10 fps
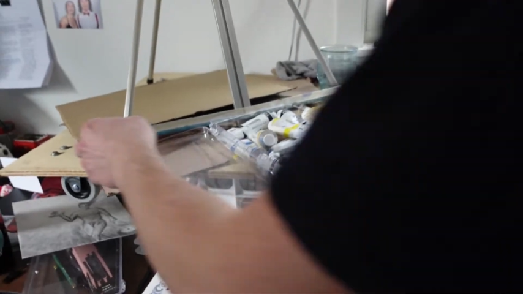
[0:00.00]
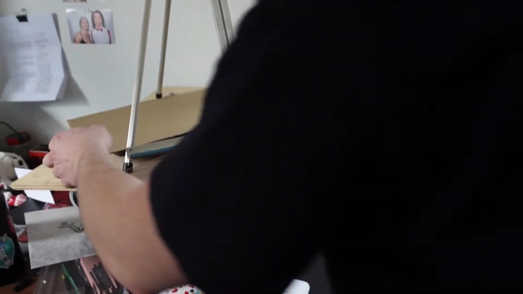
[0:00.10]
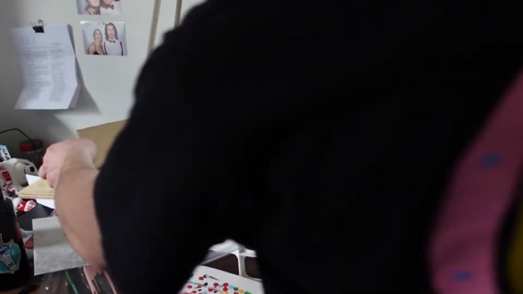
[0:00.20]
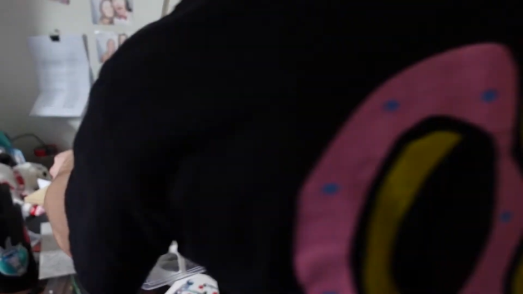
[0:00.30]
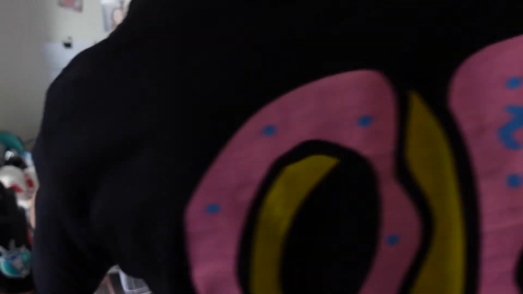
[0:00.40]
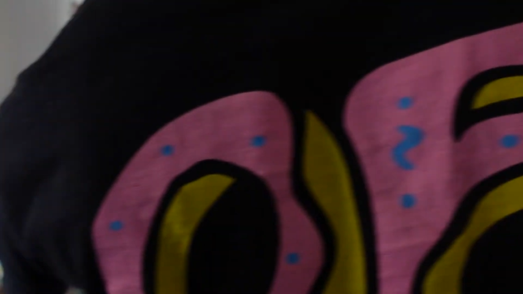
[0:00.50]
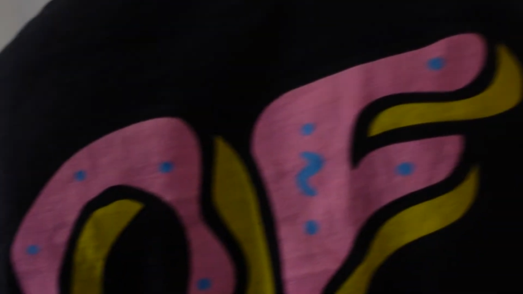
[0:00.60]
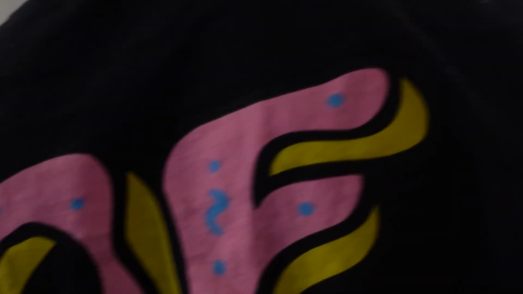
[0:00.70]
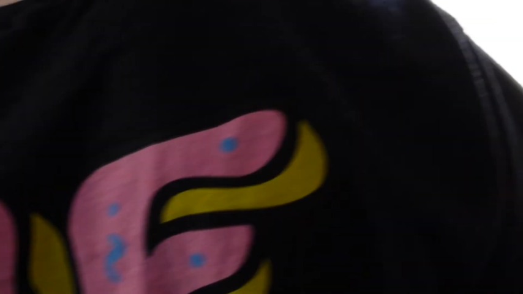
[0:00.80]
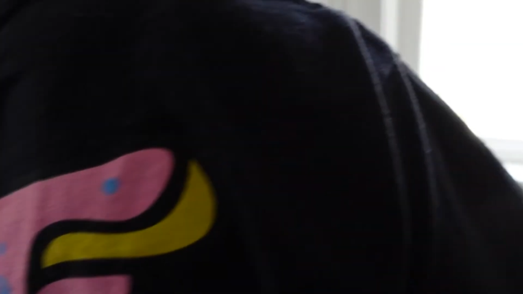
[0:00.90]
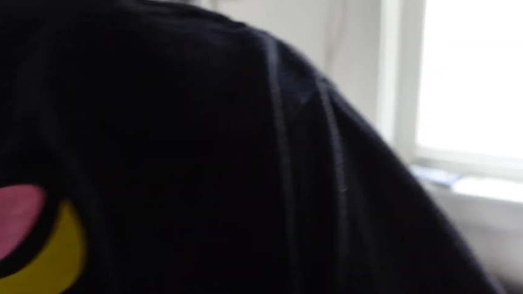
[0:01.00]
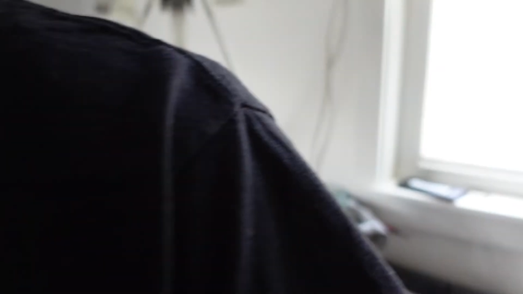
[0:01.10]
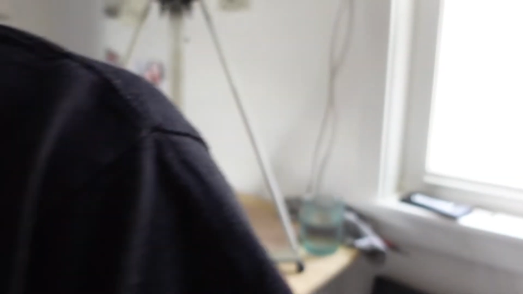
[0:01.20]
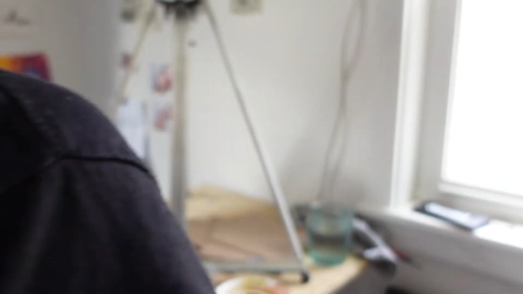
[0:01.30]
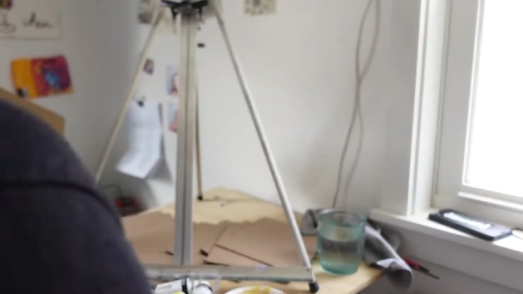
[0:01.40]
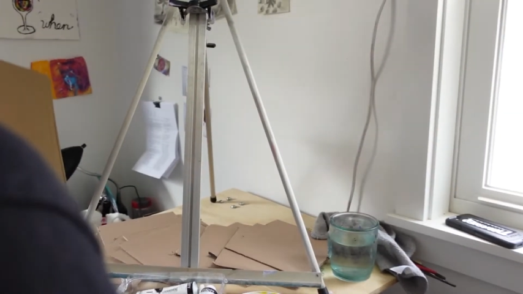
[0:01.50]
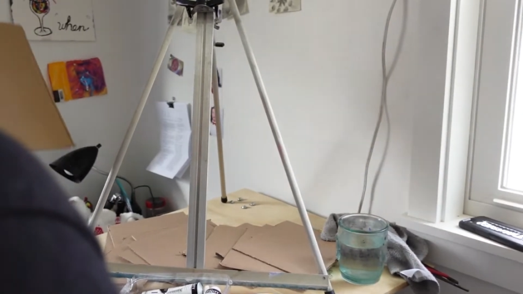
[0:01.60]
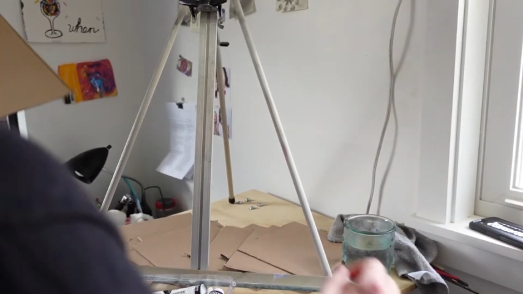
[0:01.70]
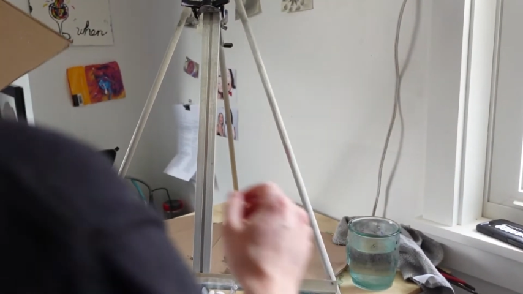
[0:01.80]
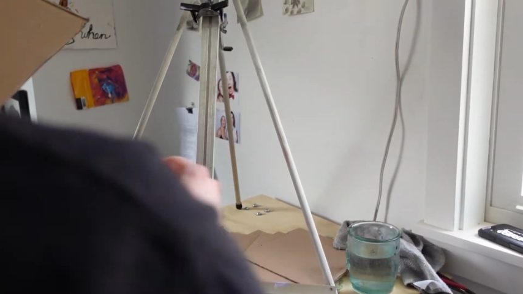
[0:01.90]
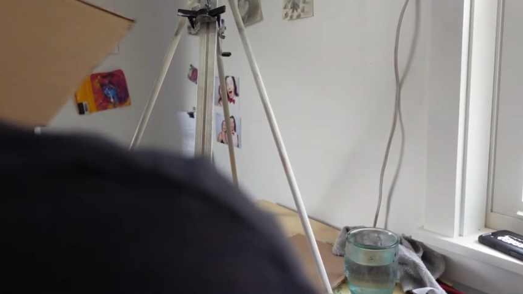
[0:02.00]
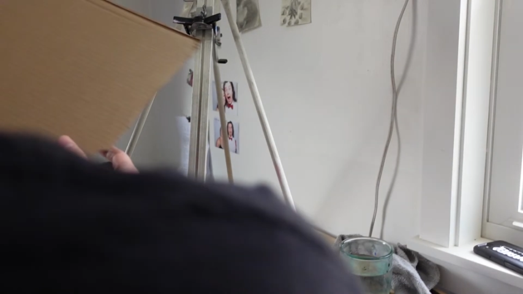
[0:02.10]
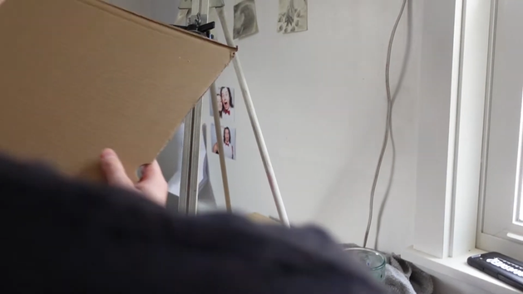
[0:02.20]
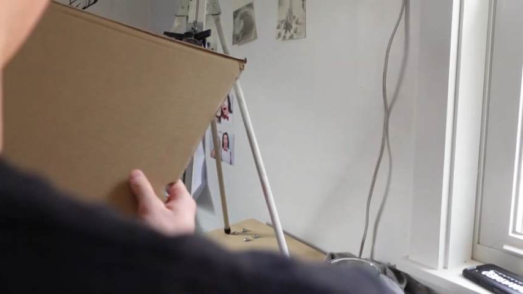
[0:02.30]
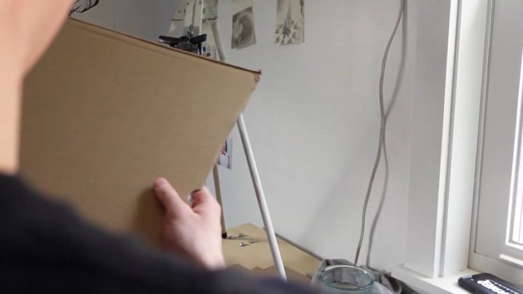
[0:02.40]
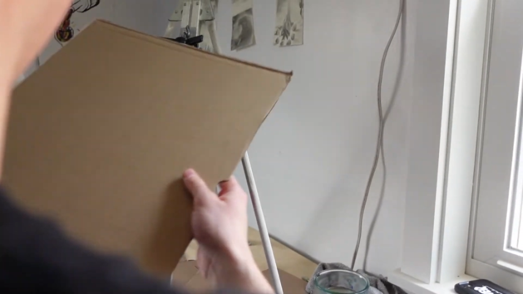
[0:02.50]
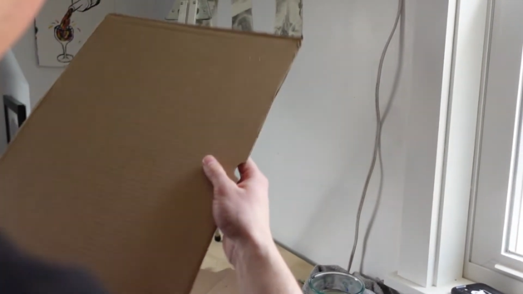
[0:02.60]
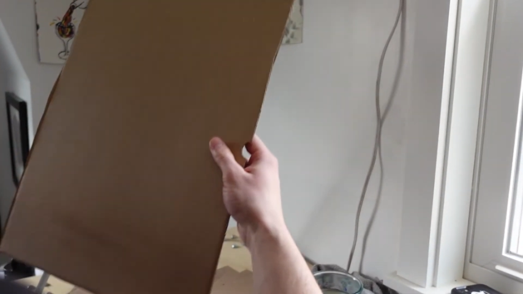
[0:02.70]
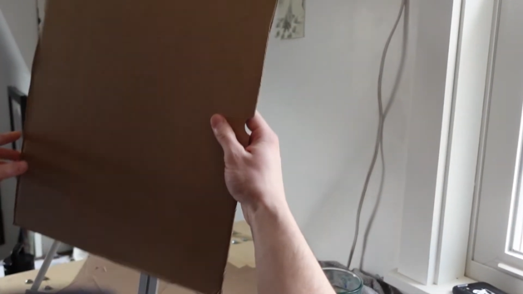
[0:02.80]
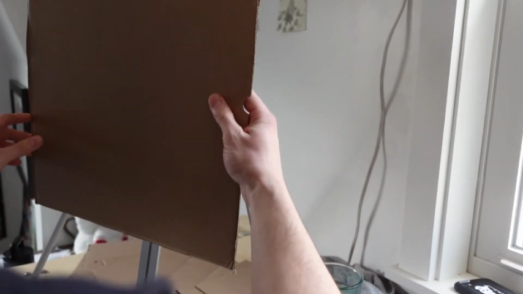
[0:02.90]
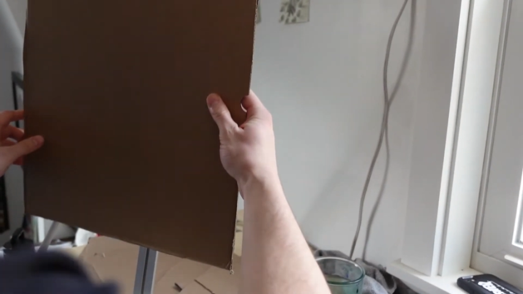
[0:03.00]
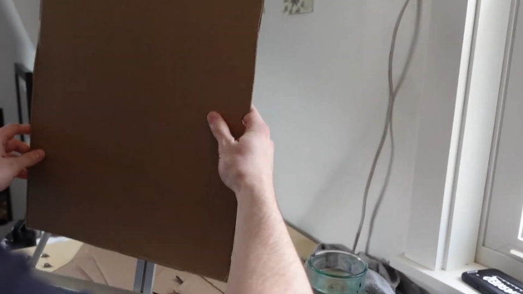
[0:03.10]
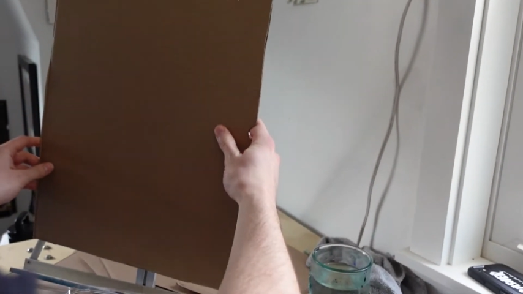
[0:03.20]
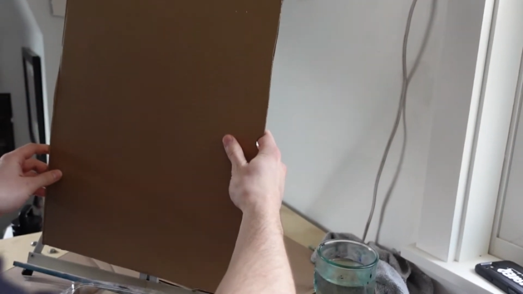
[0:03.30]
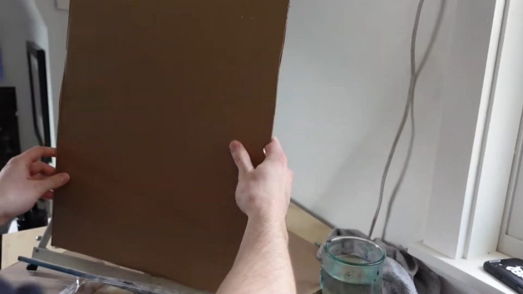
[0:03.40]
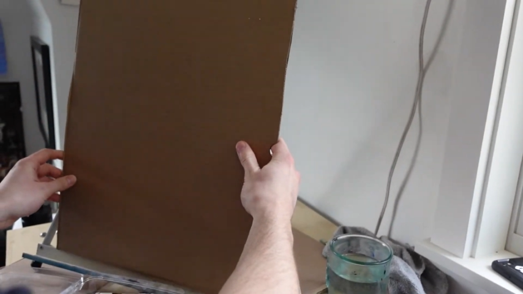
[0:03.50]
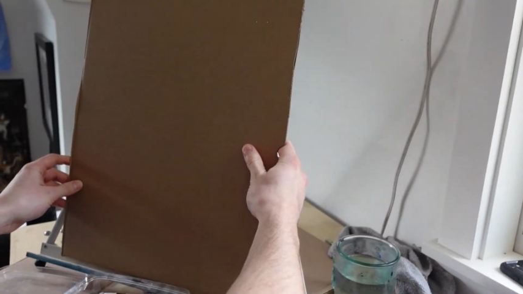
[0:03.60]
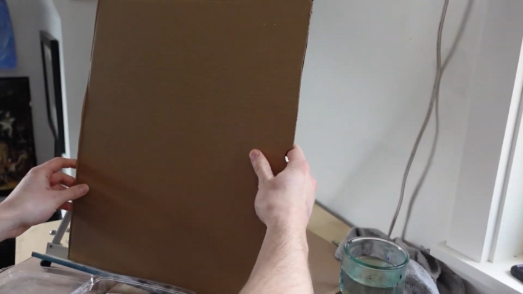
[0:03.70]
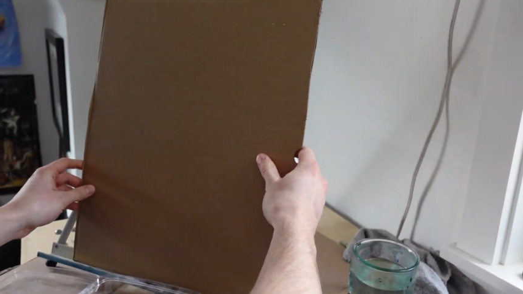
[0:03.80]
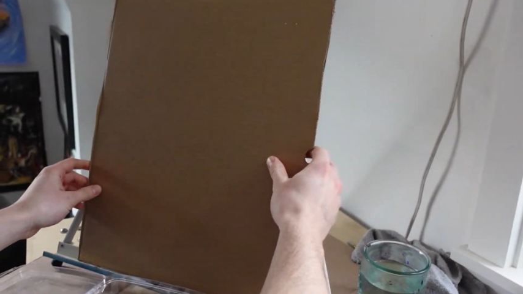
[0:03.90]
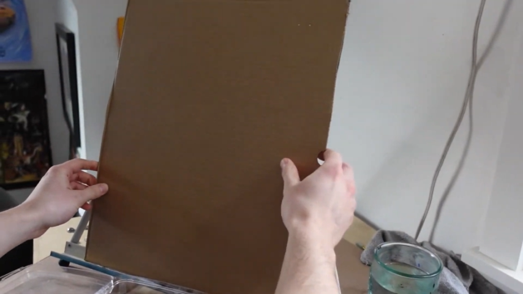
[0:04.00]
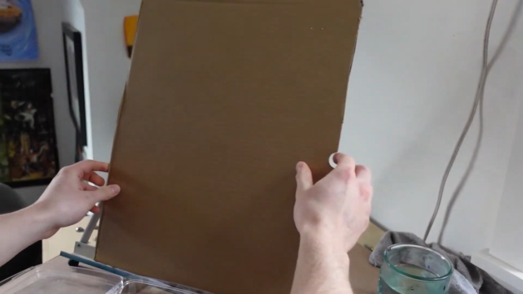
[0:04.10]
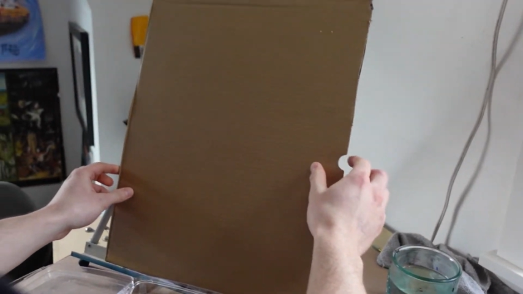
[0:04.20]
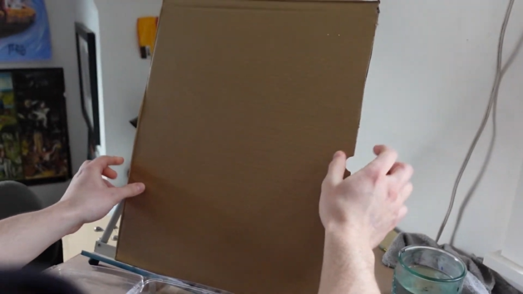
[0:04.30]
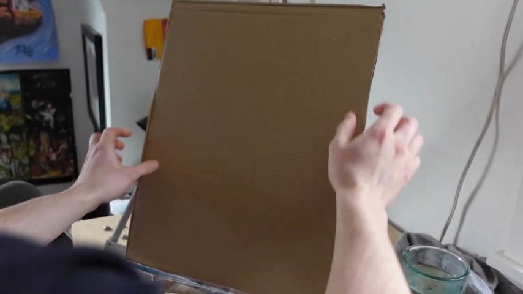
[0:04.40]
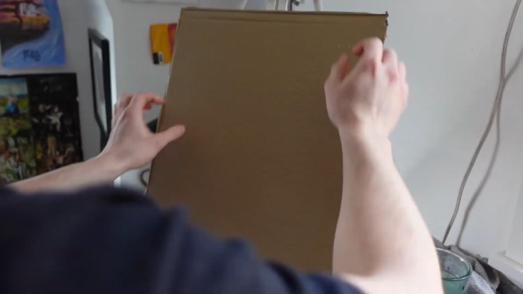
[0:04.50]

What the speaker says: No face is visible, so there are no lips to read.